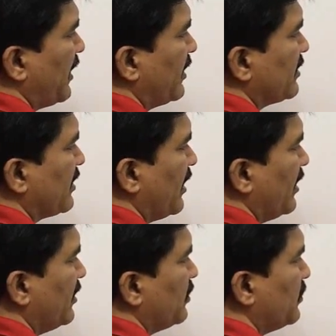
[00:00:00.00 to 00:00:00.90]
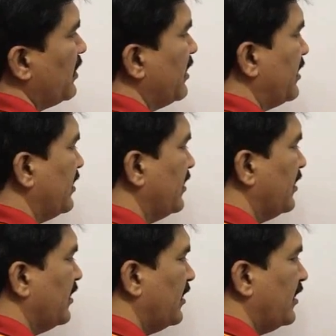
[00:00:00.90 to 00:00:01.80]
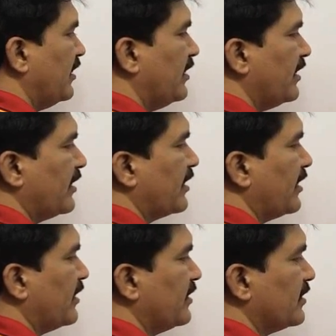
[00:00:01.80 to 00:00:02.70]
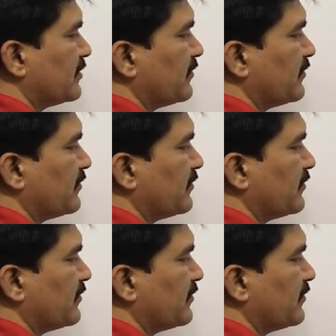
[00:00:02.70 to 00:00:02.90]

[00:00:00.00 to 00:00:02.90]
k into dt, integrating this one.